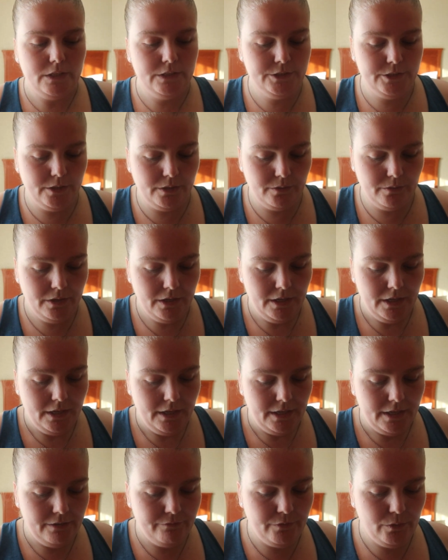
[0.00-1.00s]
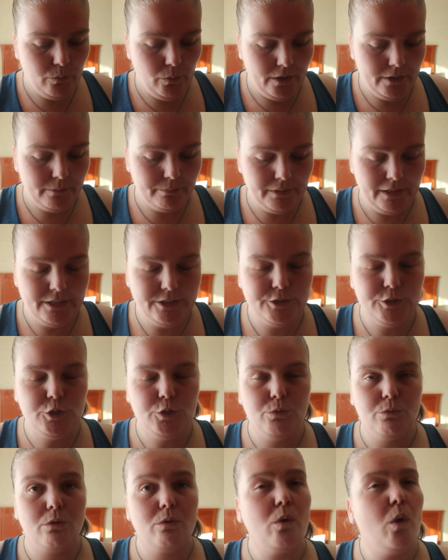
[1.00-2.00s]
So if you want a place
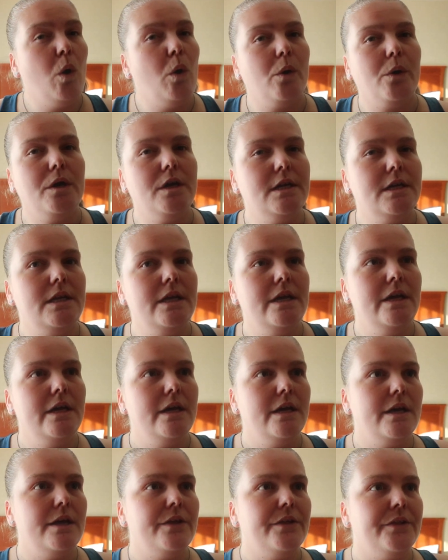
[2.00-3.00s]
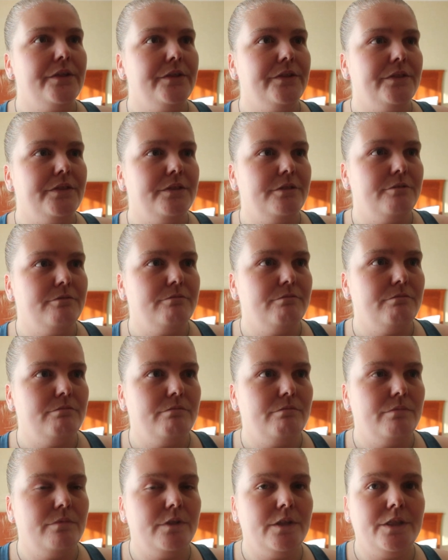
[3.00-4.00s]
to record
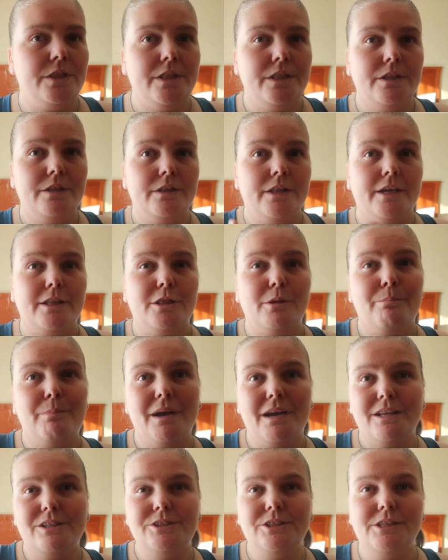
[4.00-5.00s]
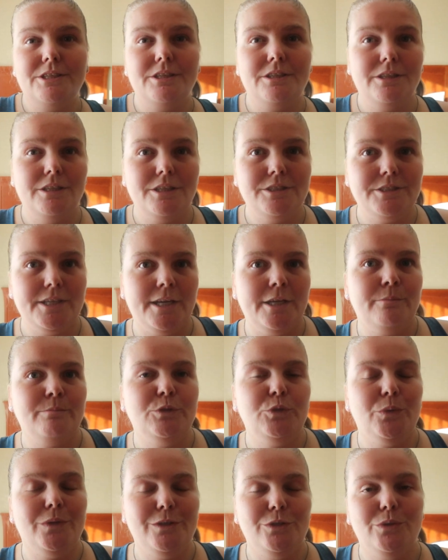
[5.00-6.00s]
the like the bucket list
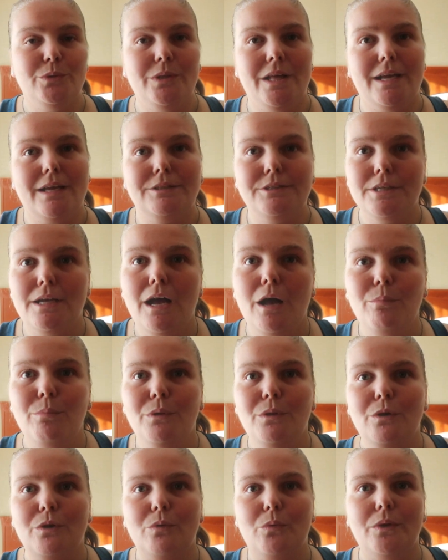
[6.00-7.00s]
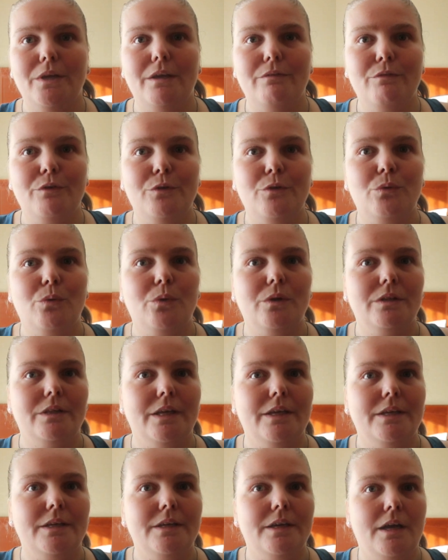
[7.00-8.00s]
items you want to do like as a couple or whatever, or
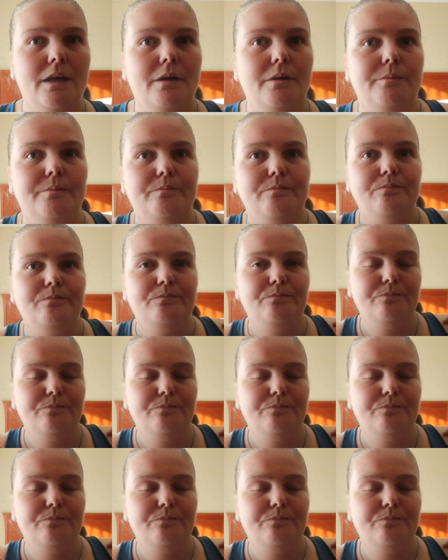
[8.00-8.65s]
like um,